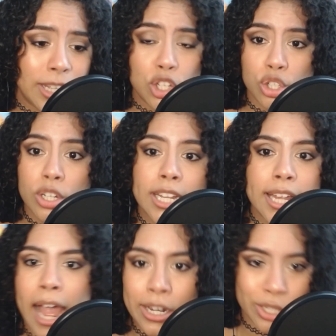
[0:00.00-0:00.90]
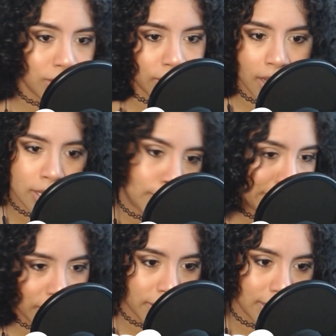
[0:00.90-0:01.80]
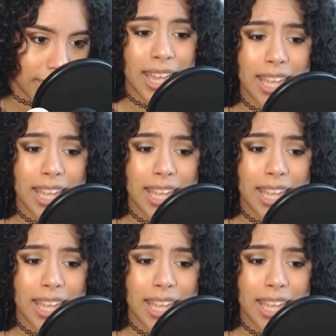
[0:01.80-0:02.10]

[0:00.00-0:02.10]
should he actually turn out to be Cherokee.